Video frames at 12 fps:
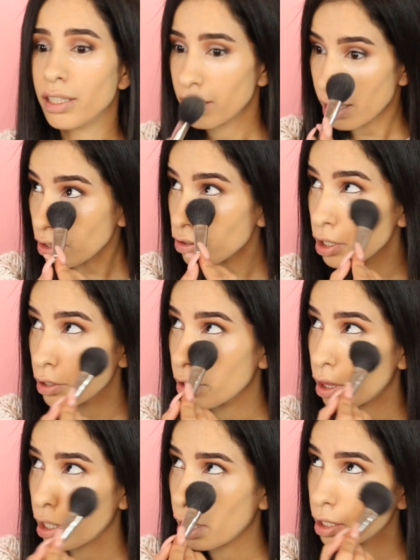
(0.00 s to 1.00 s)
it. It's actually a
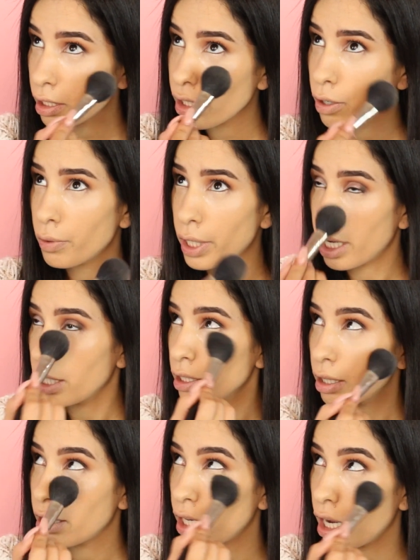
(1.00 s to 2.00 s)
good thing. So yeah,
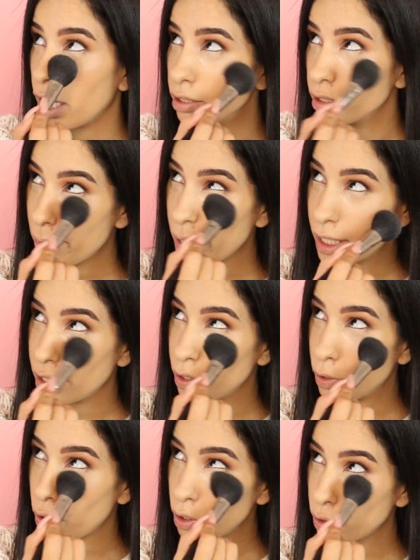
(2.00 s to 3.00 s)
thank God. I
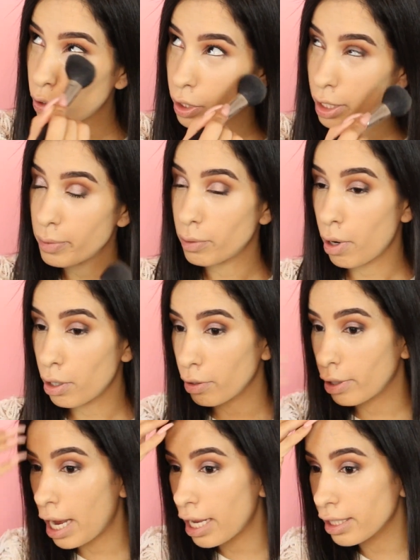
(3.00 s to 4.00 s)
mean, don't don't get me wrong,
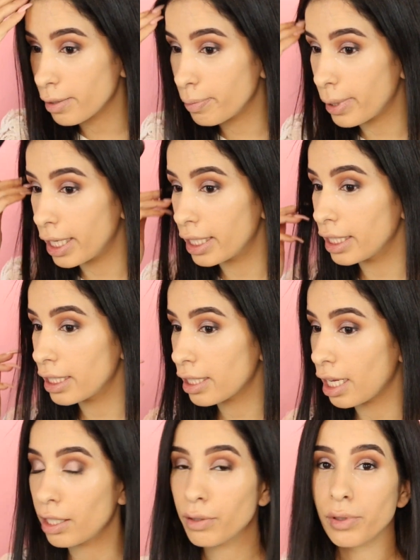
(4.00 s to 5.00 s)
you guys, but it
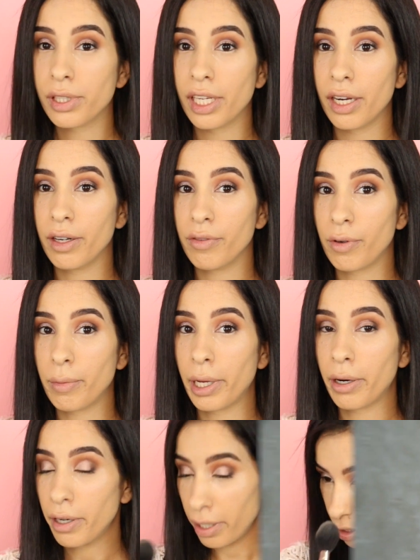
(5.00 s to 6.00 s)
kind of looks scary from here.